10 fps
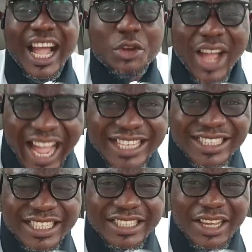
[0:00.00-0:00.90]
and you're
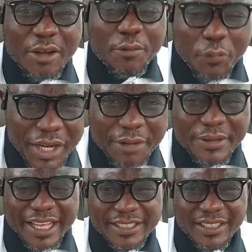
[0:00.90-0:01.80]
asking for
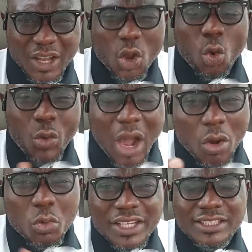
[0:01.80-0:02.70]
forgiveness.
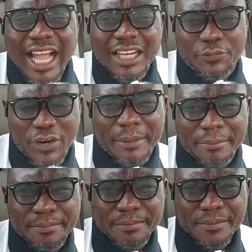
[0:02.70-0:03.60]
Where would we start
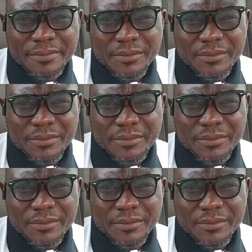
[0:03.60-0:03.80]
from?